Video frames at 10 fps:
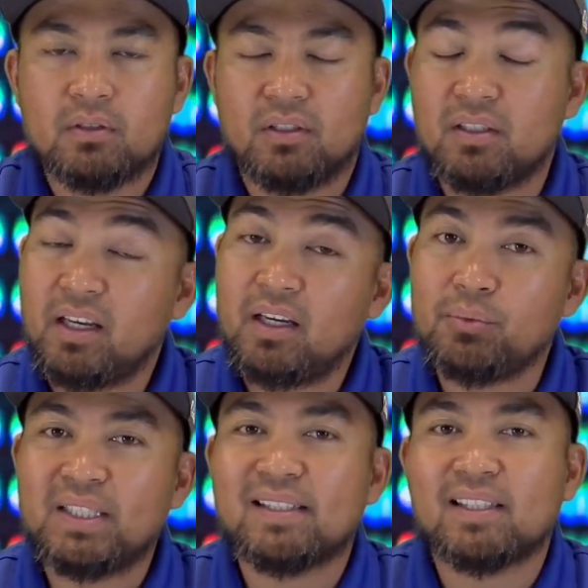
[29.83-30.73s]
Today,
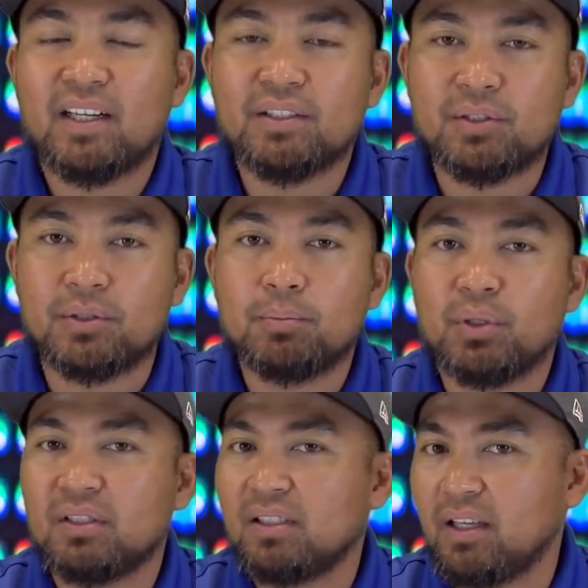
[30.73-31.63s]
we decided to
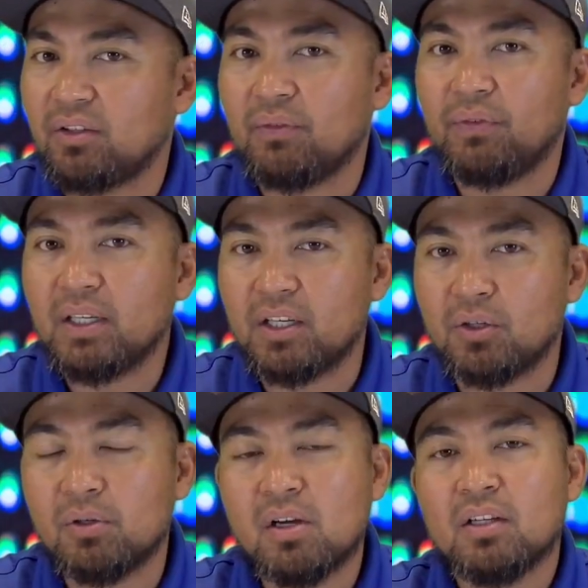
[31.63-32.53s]
put together a
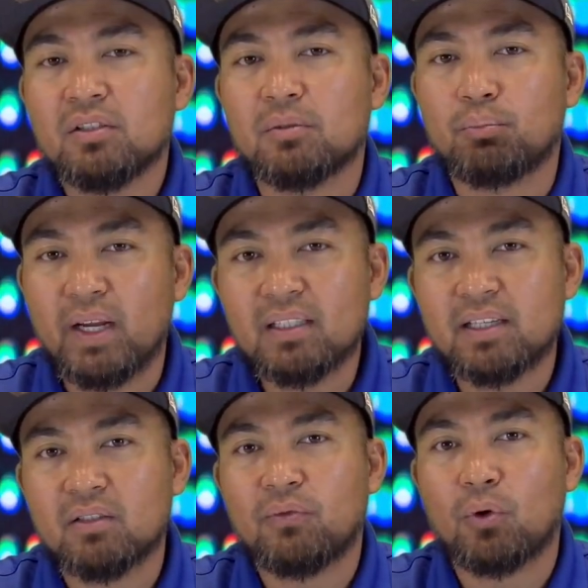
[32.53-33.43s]
video to break
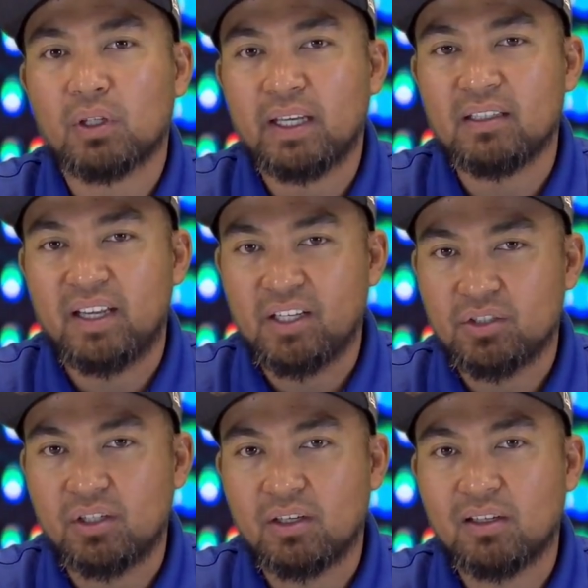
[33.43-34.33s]
down 4K and
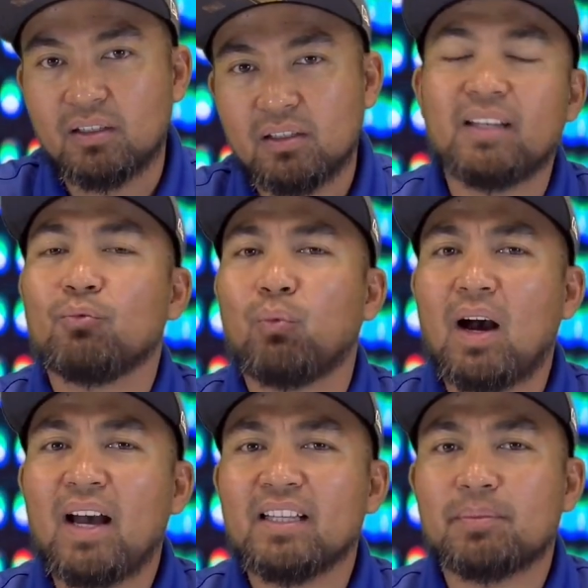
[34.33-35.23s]
HDR and
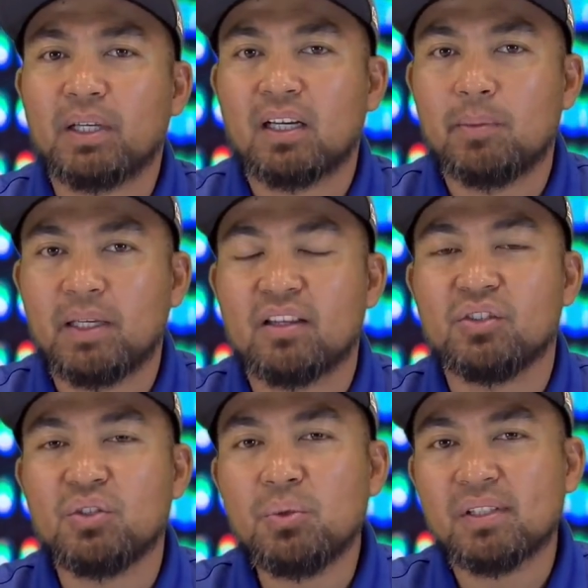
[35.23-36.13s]
why it's becoming
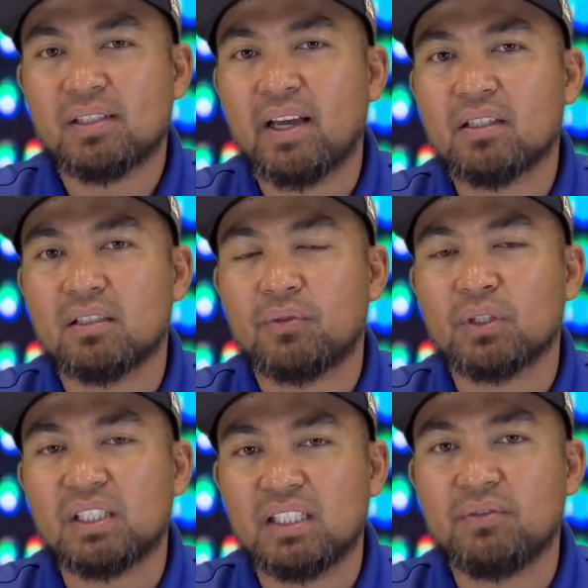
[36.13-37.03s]
the new standard
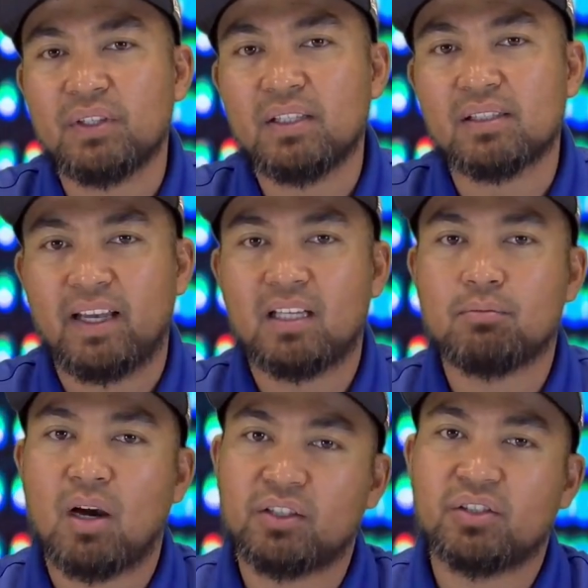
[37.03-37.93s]
for TVs
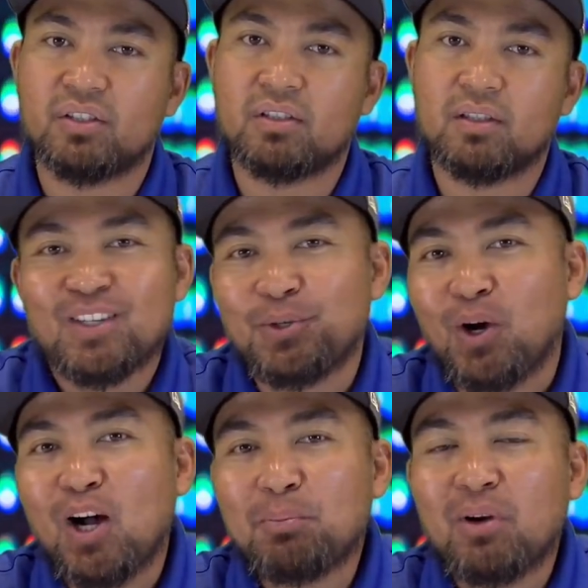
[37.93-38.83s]
and monitors.
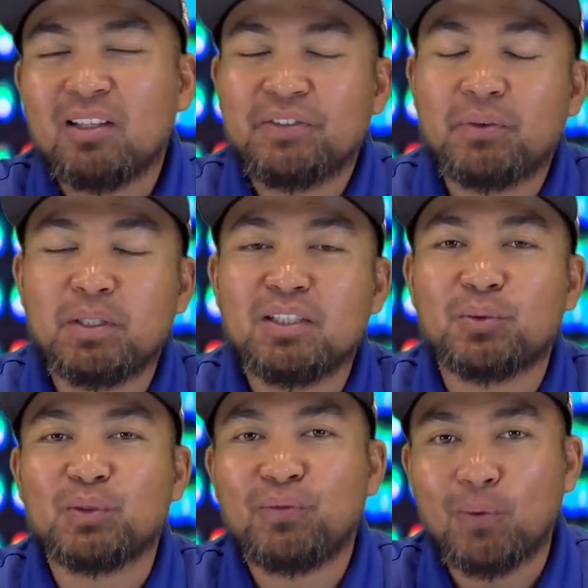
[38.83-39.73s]
You're all probably familiar
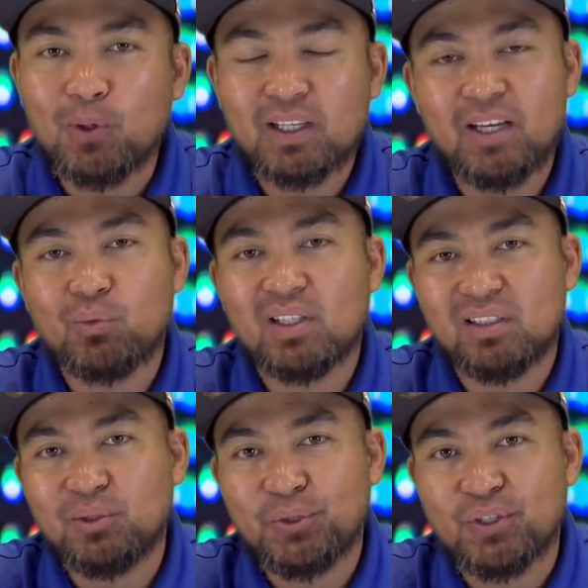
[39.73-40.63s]
with 4K
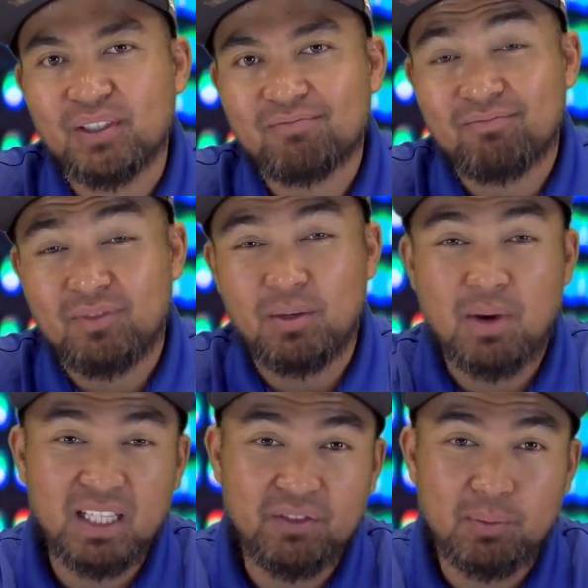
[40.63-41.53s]
resolution. You
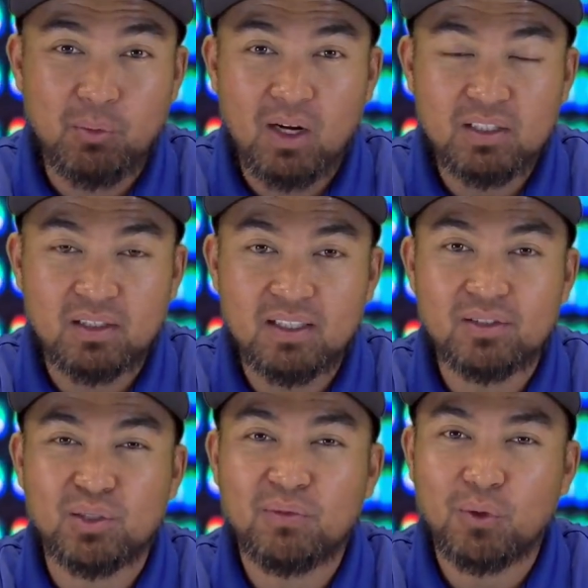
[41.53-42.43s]
might even be watching
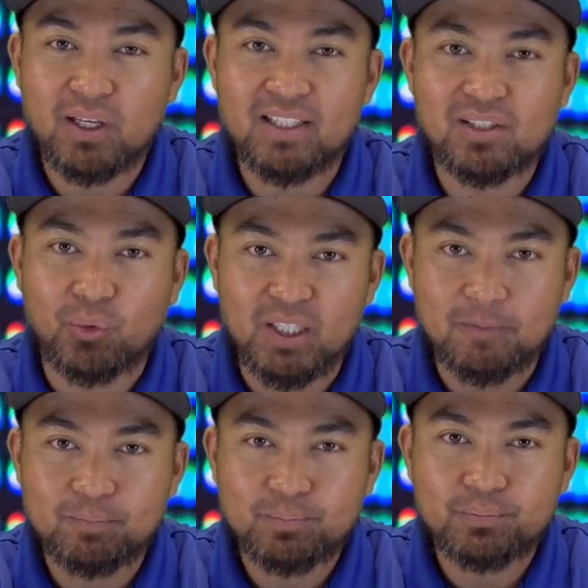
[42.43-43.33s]
this on a 4K screen.